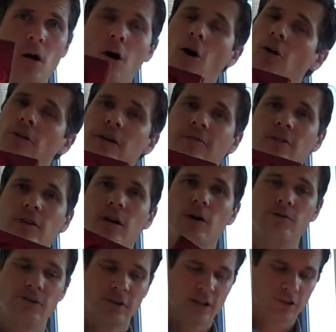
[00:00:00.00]
all the different
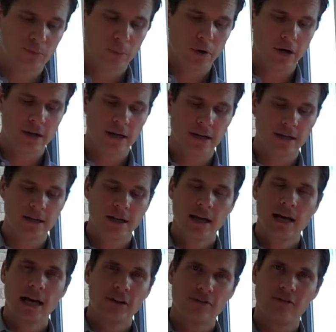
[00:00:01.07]
notes in this book, and
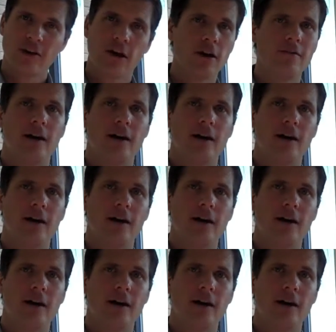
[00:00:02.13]
it's very